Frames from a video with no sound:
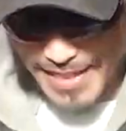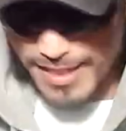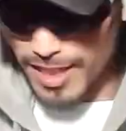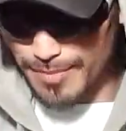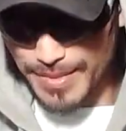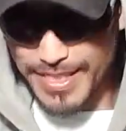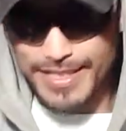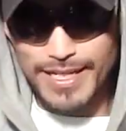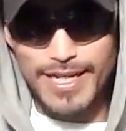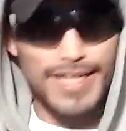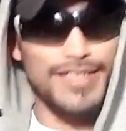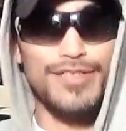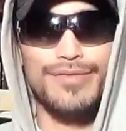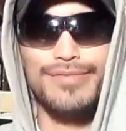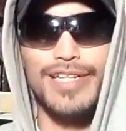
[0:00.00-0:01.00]
bad. I mean,
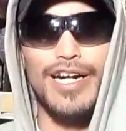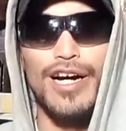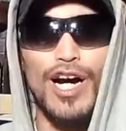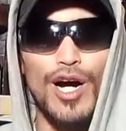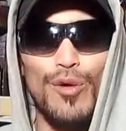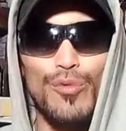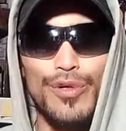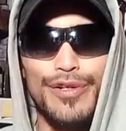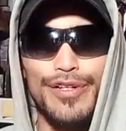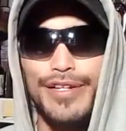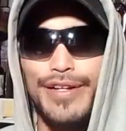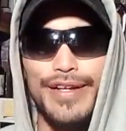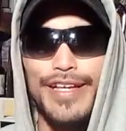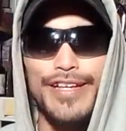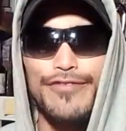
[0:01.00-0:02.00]
I
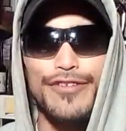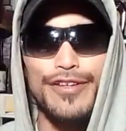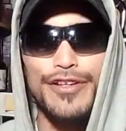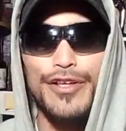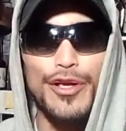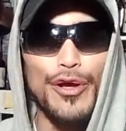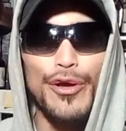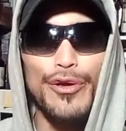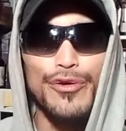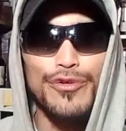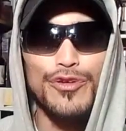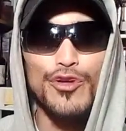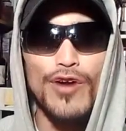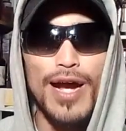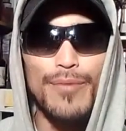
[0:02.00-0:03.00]
wouldn't even
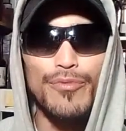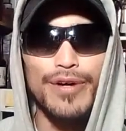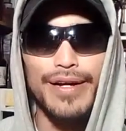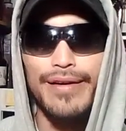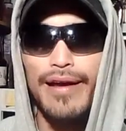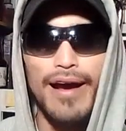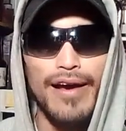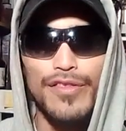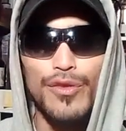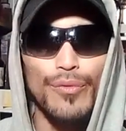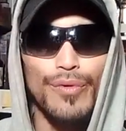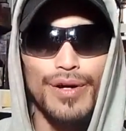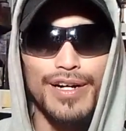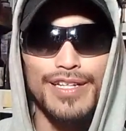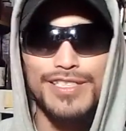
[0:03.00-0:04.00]
go grab one
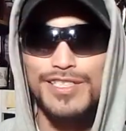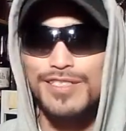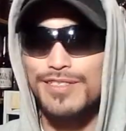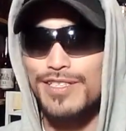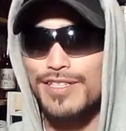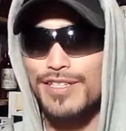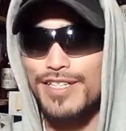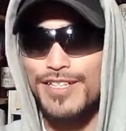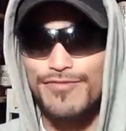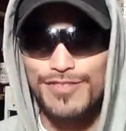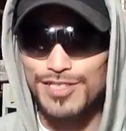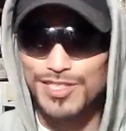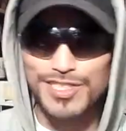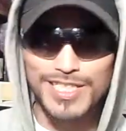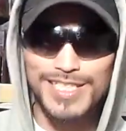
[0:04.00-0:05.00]
otherwise. You know,
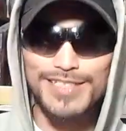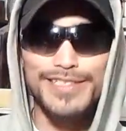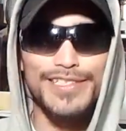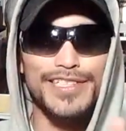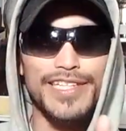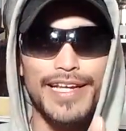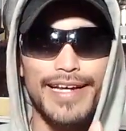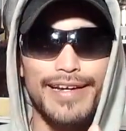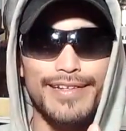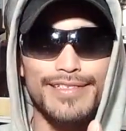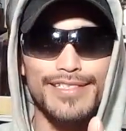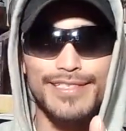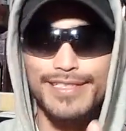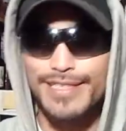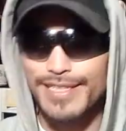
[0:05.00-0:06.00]
if you see this
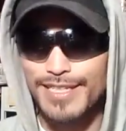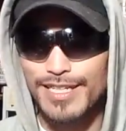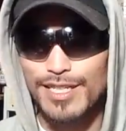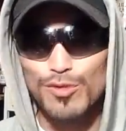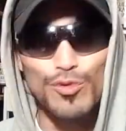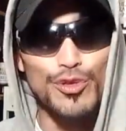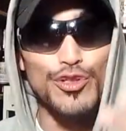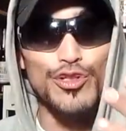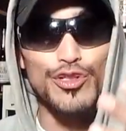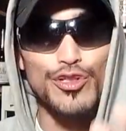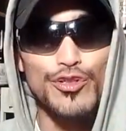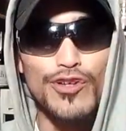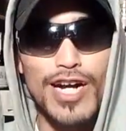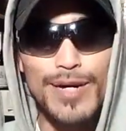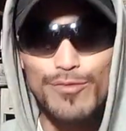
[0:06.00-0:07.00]
out, would
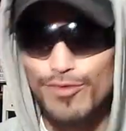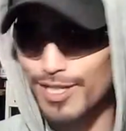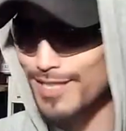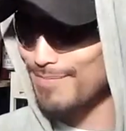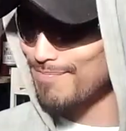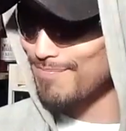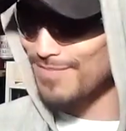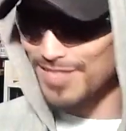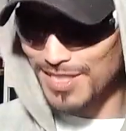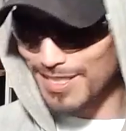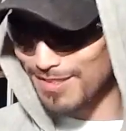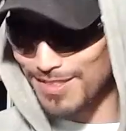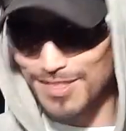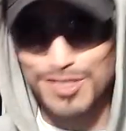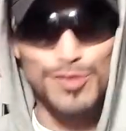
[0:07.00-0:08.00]
you grab one?
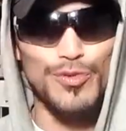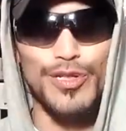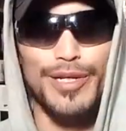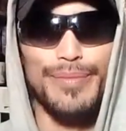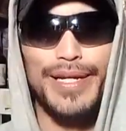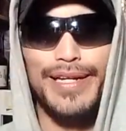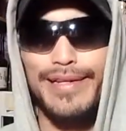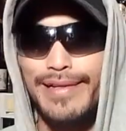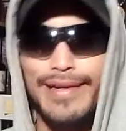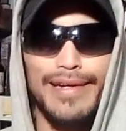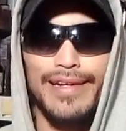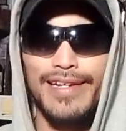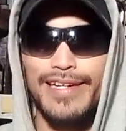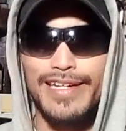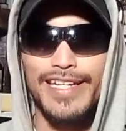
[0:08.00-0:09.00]
See, this is what I mean.
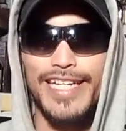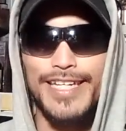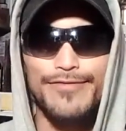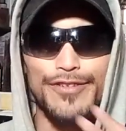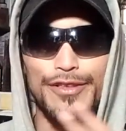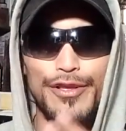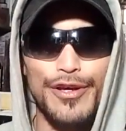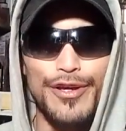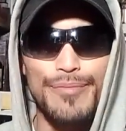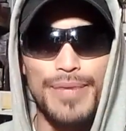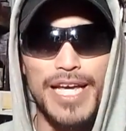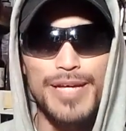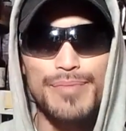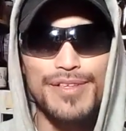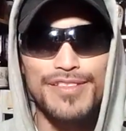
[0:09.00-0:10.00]
Even though
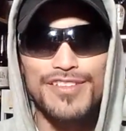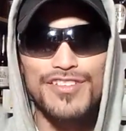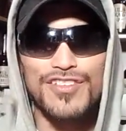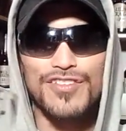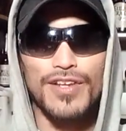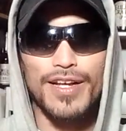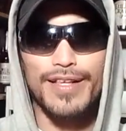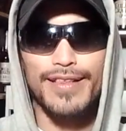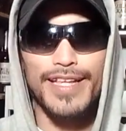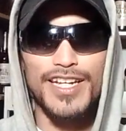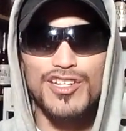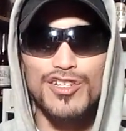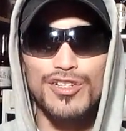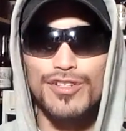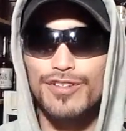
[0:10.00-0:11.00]
maybe this is a
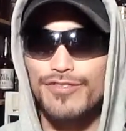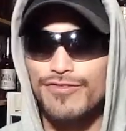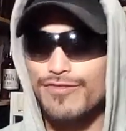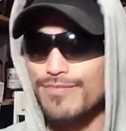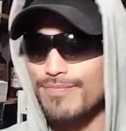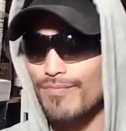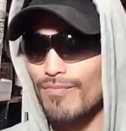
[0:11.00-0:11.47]
collection of